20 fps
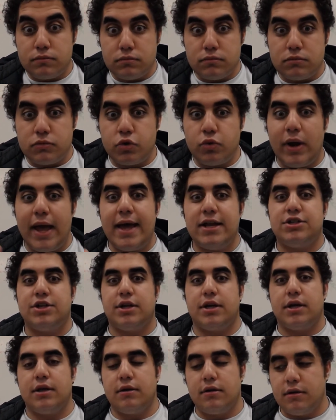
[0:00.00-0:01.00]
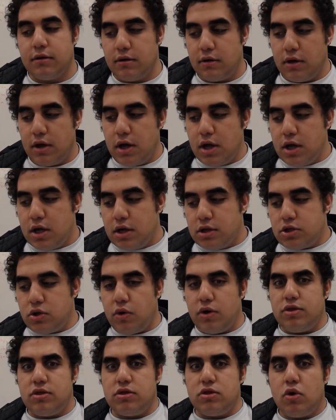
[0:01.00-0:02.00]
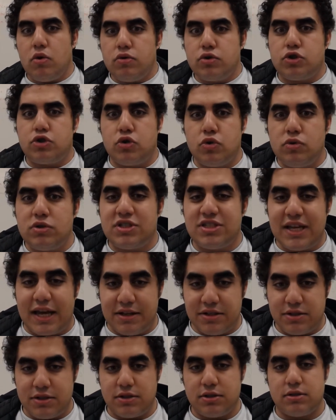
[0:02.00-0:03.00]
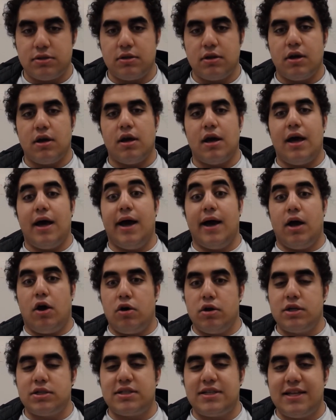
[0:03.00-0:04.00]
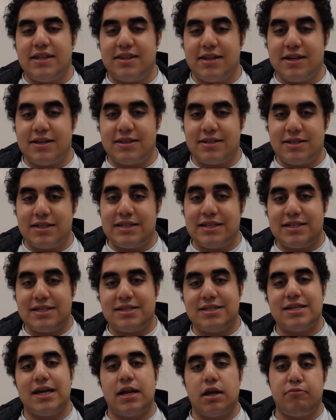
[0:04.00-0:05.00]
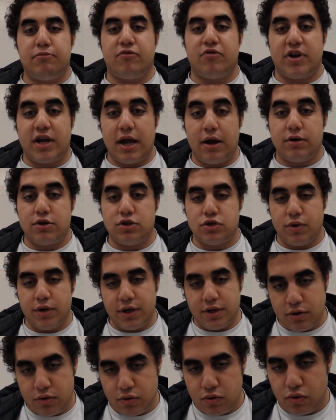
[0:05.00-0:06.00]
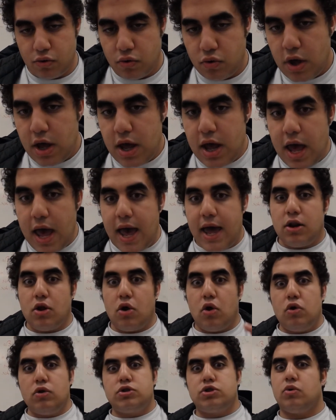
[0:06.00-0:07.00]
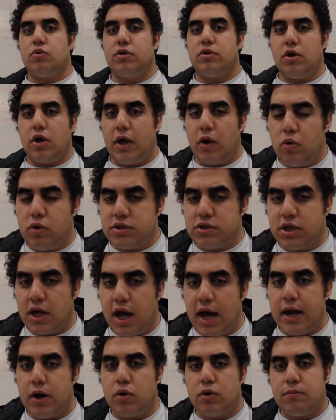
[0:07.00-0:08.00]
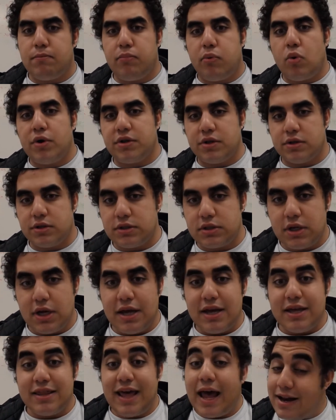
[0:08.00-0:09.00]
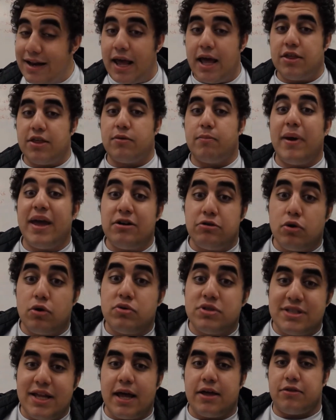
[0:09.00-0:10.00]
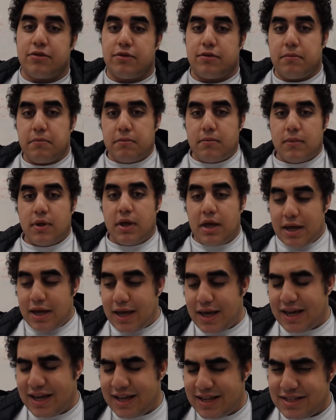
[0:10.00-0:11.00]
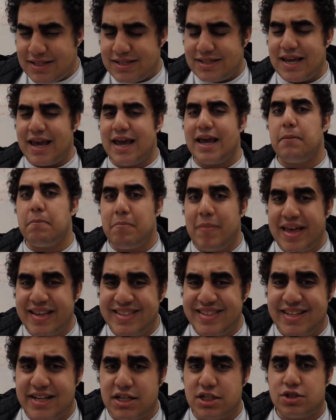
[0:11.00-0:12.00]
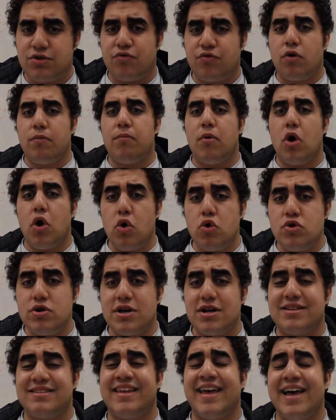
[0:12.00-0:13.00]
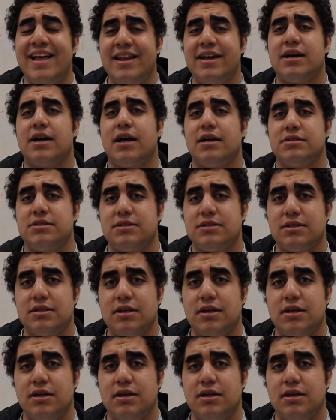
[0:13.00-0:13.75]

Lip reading: Tragedy. So in those two sense, I honestly think this is a setup for Carrot joining the crew. And also it holds a higher importance. That death, Pedro's death, is a message from Oda telling us,